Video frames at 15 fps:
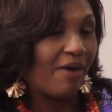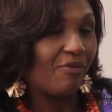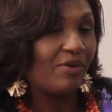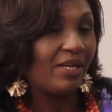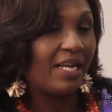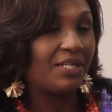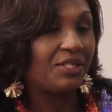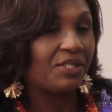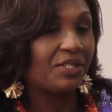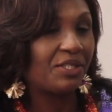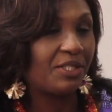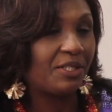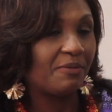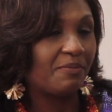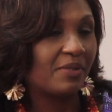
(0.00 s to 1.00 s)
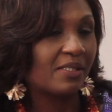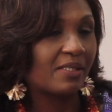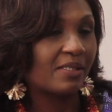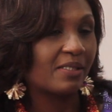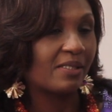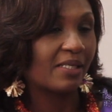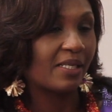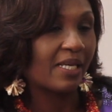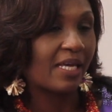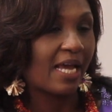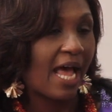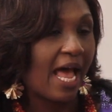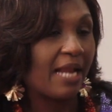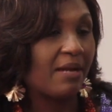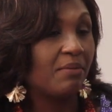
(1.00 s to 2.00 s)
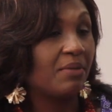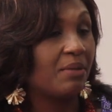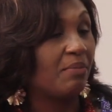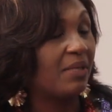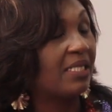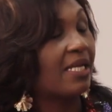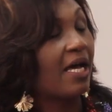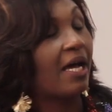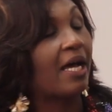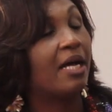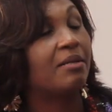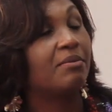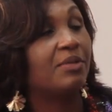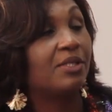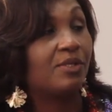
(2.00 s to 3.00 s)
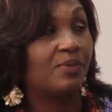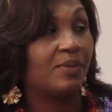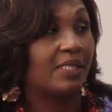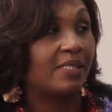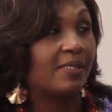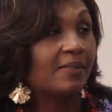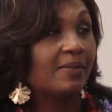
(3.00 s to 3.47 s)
our relationships can be bitter, can be sweet.